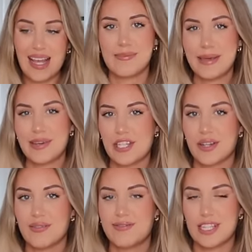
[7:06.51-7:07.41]
so maybe I should
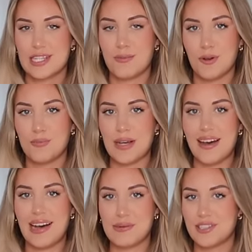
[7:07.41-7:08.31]
have gone for the small,
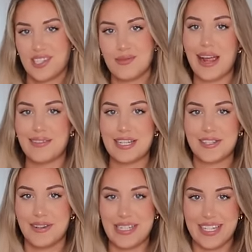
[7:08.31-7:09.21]
but I wanted to wear it,
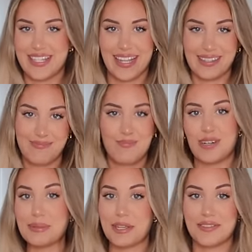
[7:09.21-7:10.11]
so I just like
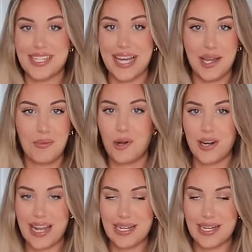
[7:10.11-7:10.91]
ripped off the tag and wore it